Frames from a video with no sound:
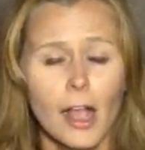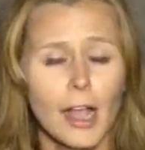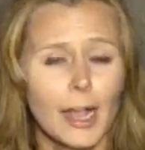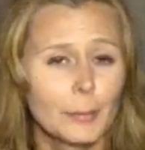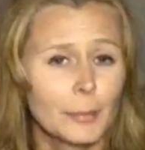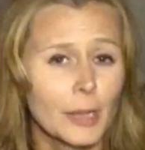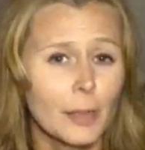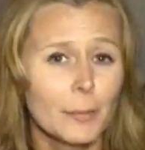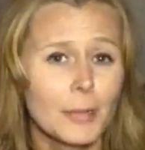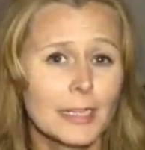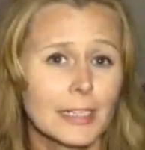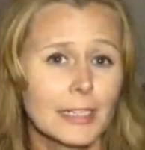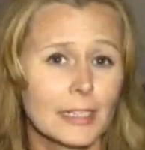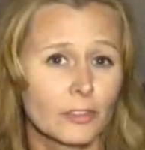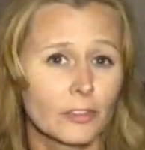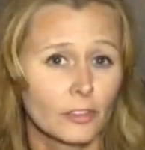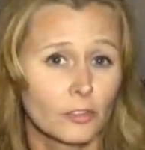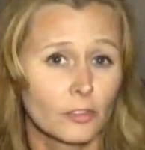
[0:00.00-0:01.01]
I'm not
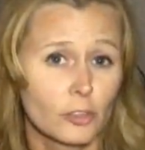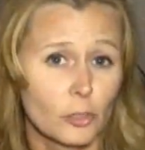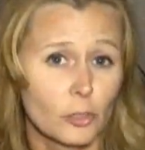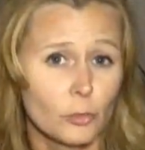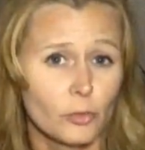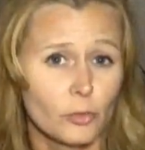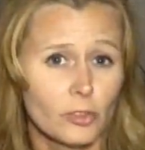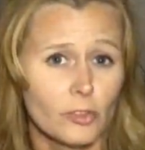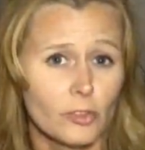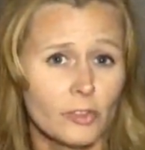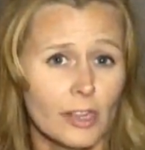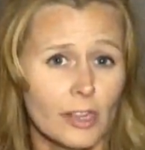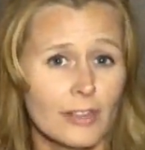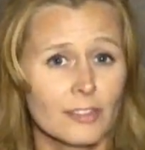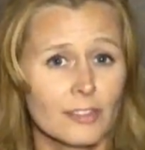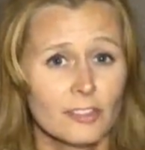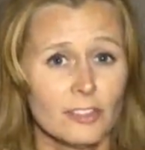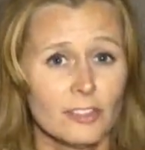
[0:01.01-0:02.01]
making excuses.
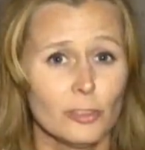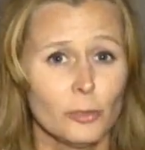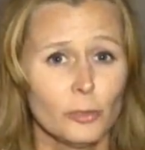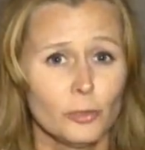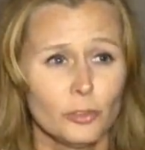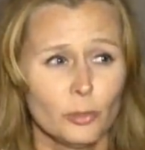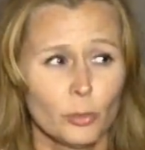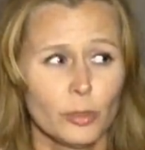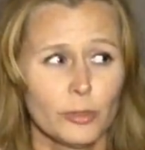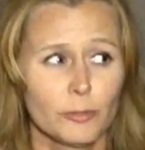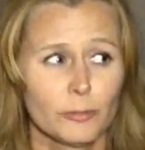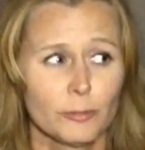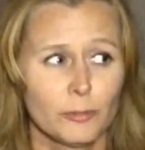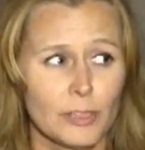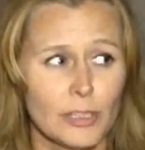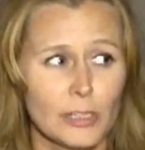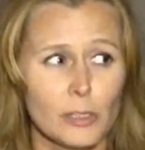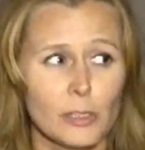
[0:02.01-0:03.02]
I still sort of
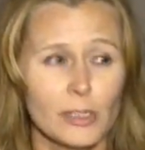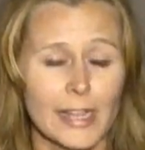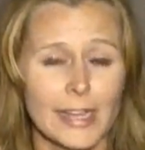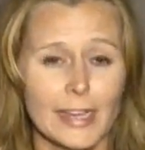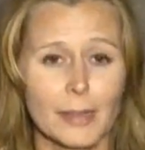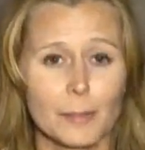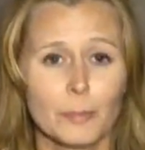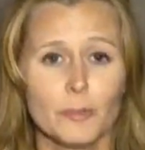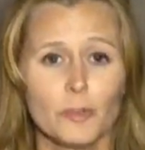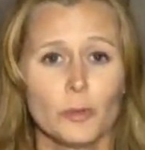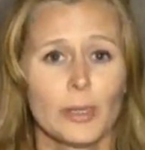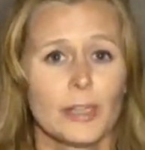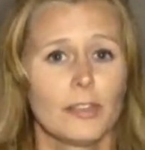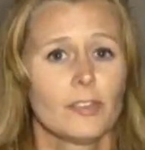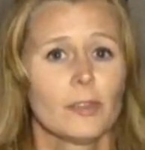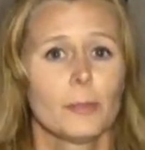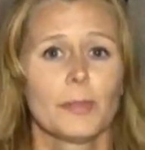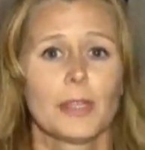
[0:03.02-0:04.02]
feel like I'm
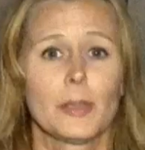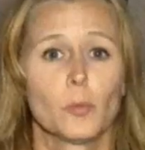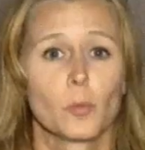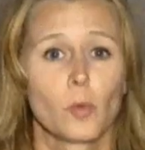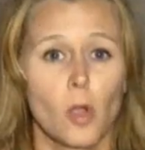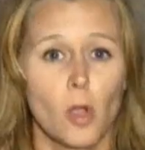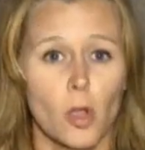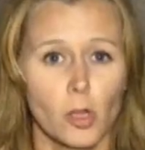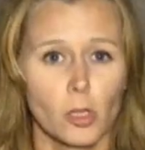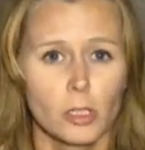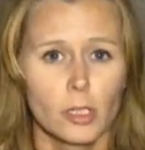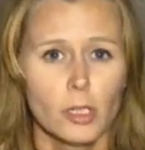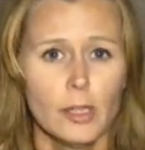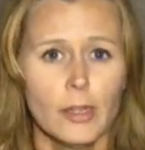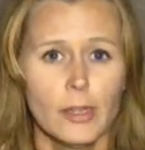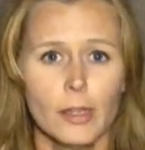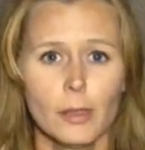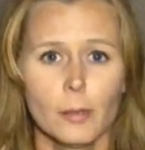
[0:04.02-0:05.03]
doing something wrong
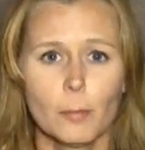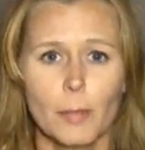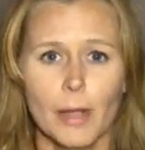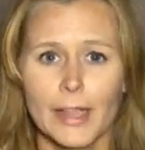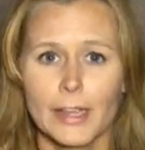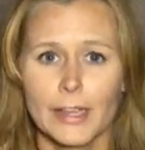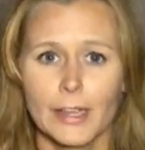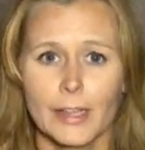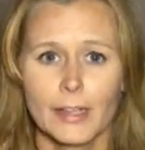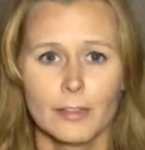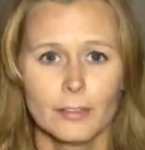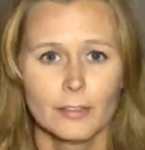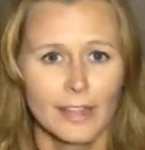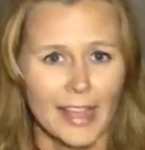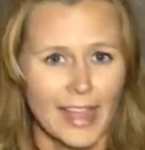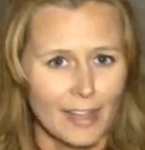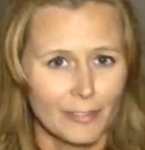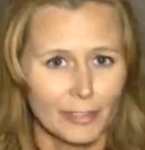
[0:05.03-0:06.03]
by
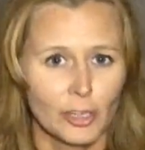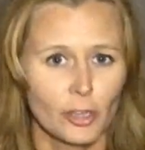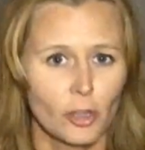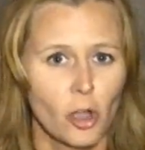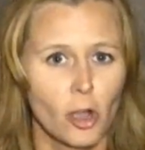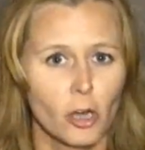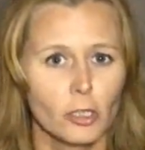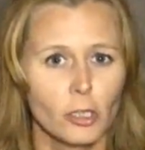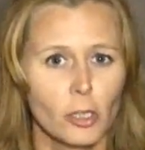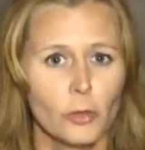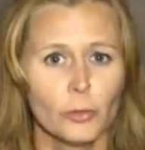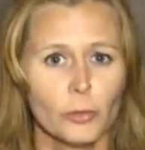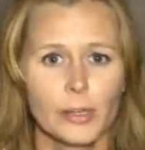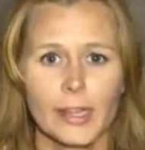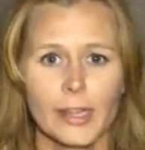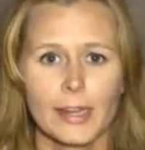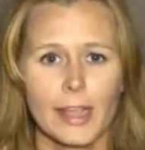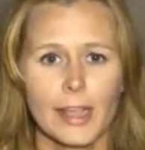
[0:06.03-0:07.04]
having a car
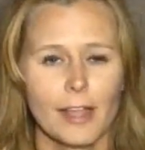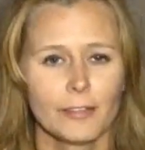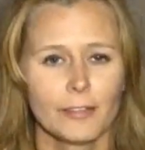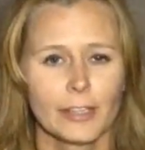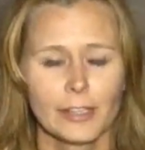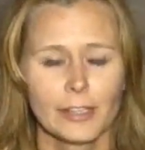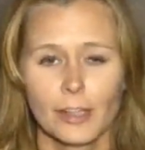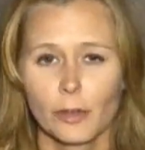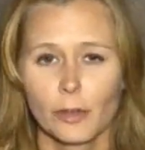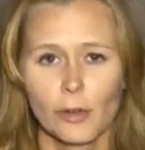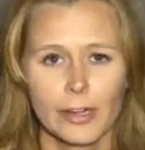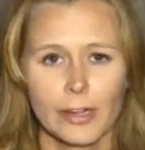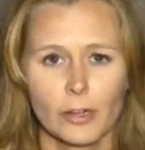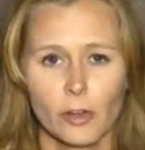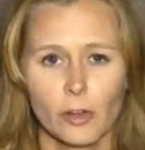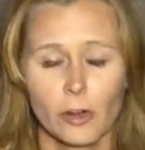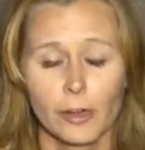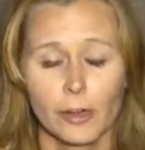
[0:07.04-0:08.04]
loan and having a
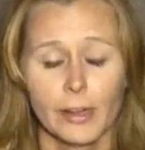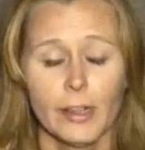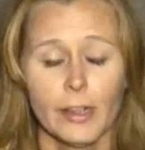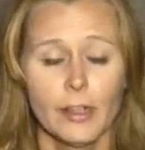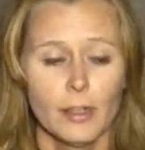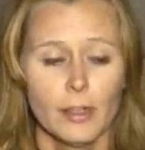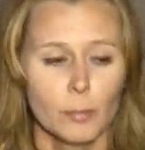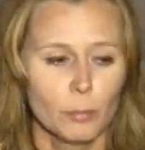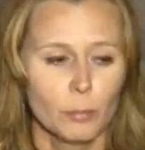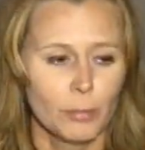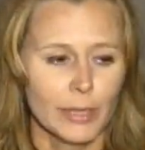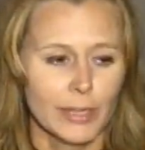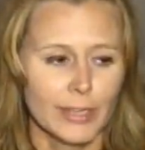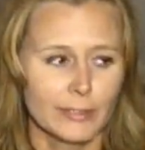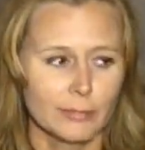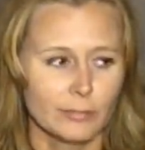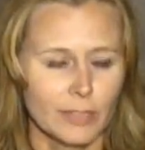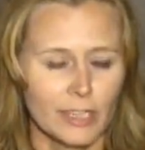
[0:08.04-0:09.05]
credit card,
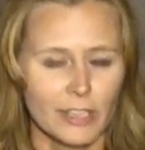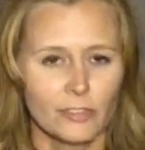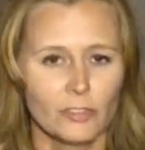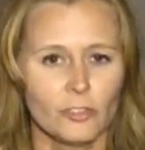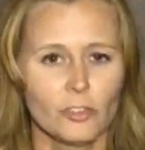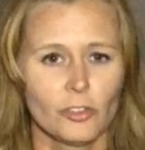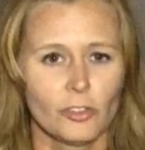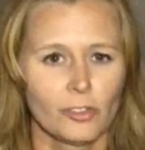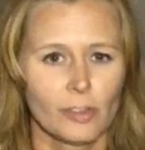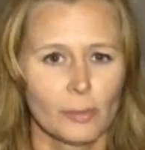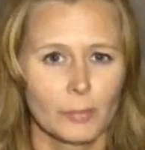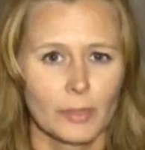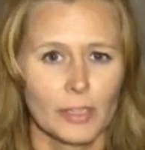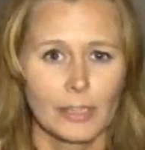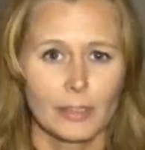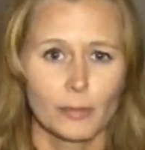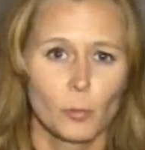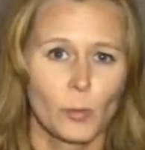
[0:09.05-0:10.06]
but it's just
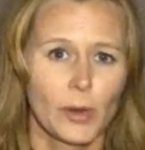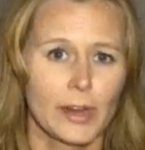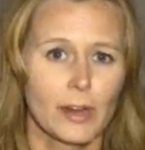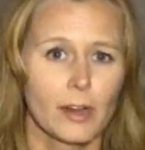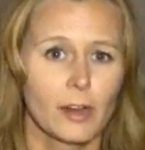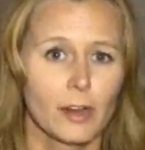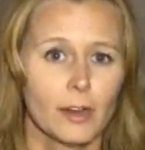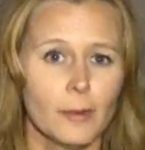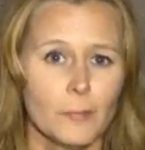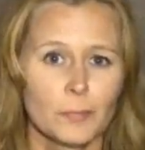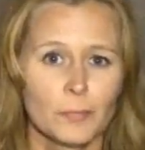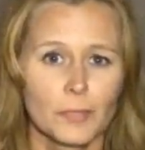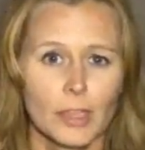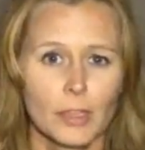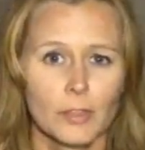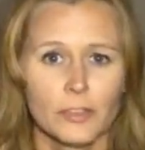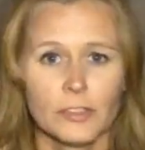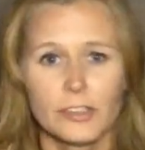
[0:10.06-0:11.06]
something where
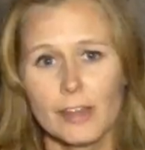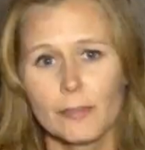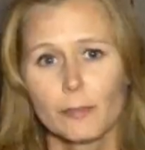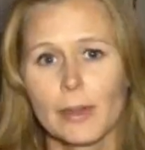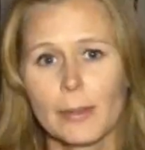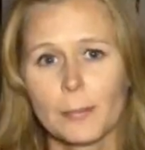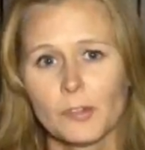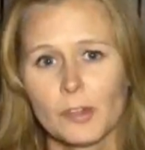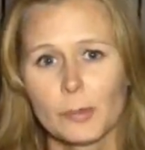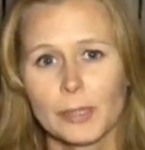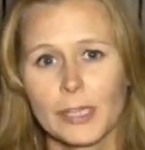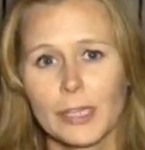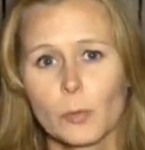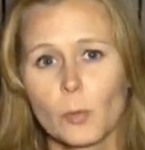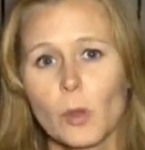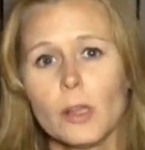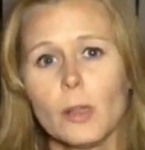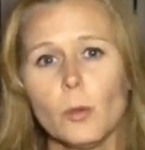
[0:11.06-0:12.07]
the Dave Ramsey
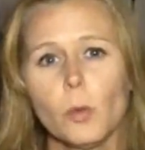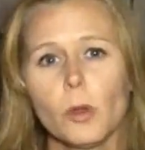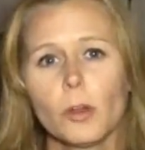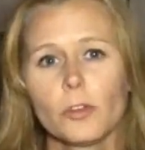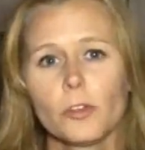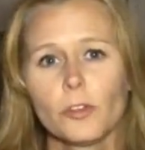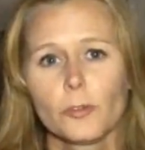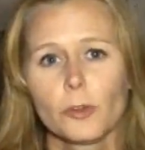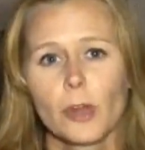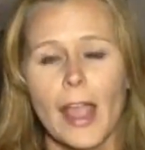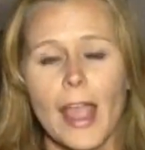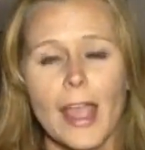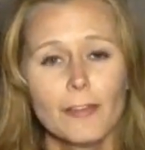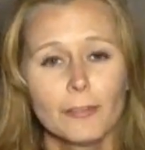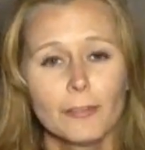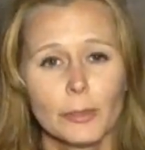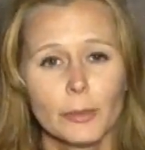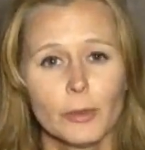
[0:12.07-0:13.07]
plan, while it works for
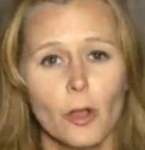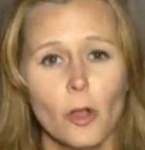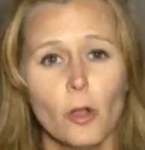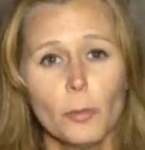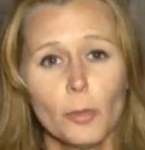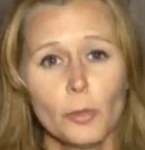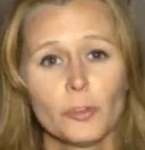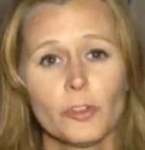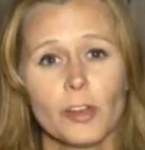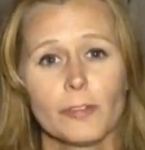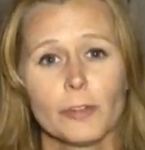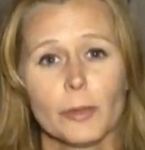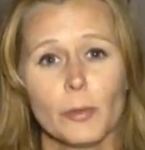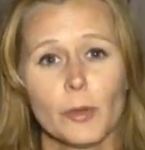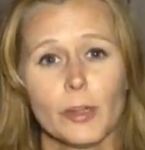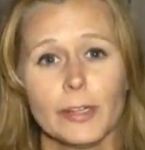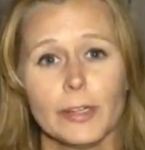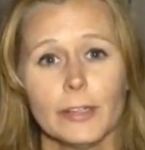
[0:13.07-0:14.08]
almost
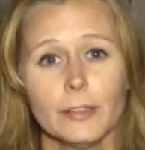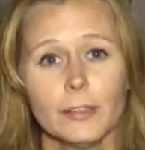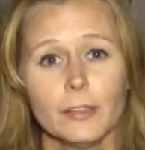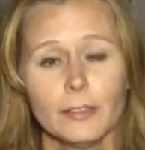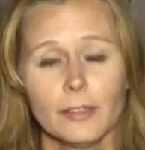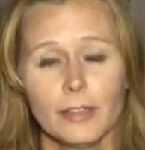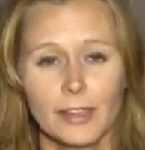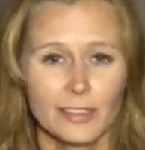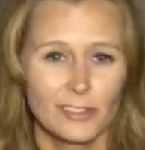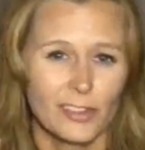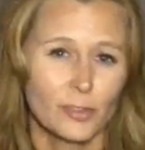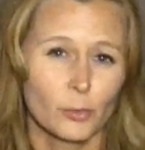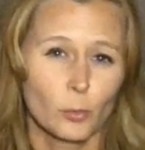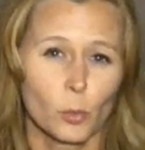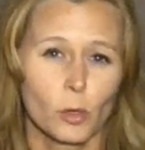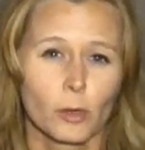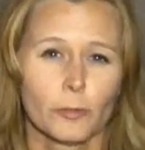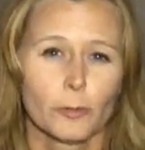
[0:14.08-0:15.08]
everyone, it
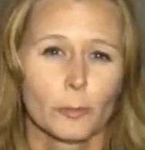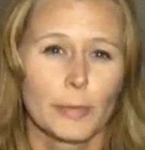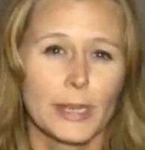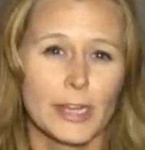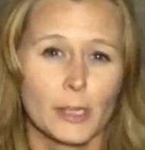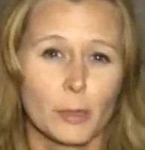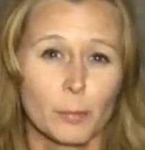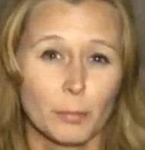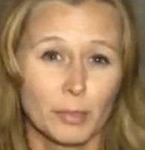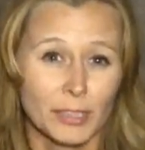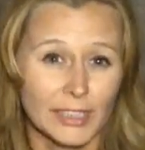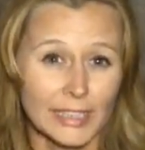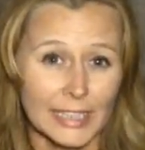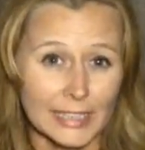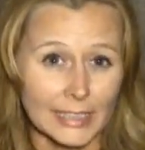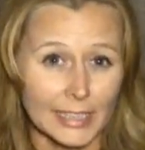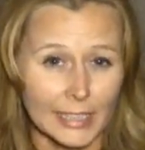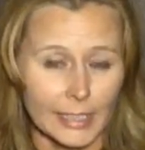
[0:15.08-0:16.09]
doesn't work for me
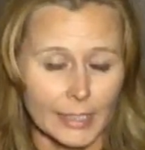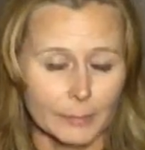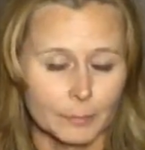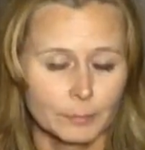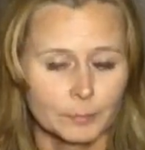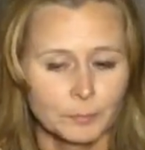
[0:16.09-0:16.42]
completely.